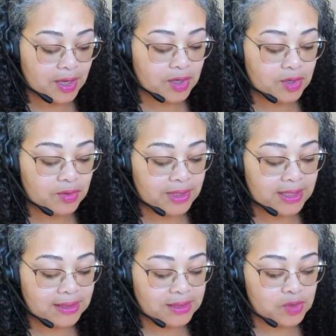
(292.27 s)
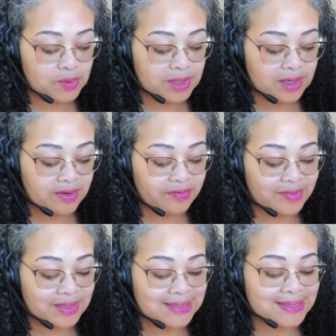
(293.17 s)
you need to give
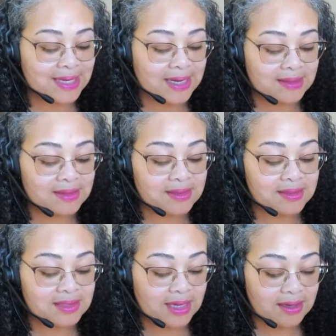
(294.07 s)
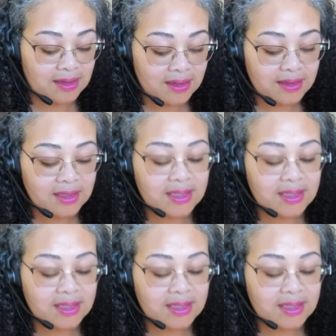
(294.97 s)
test data